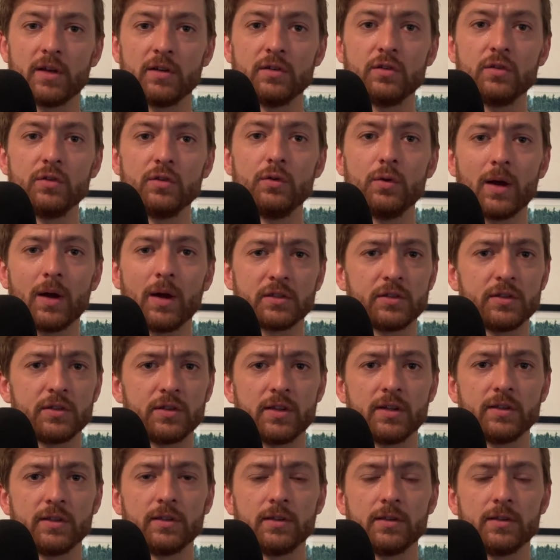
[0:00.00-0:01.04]
And do you actually
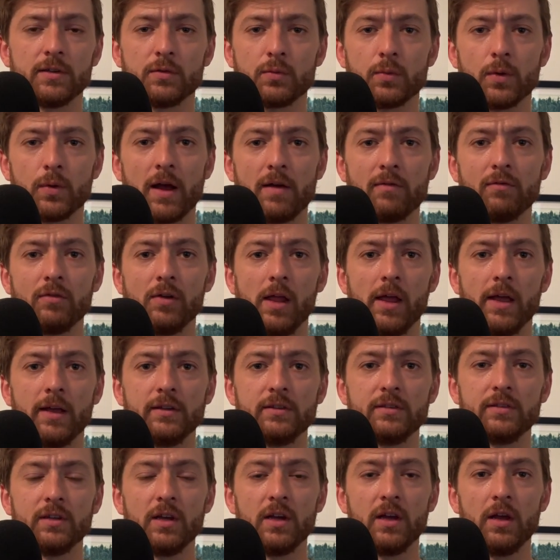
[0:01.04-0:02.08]
think that this would have
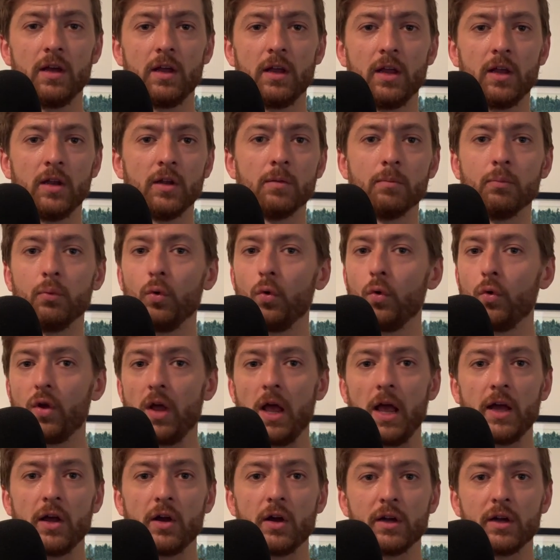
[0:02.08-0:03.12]
legs in the broader AI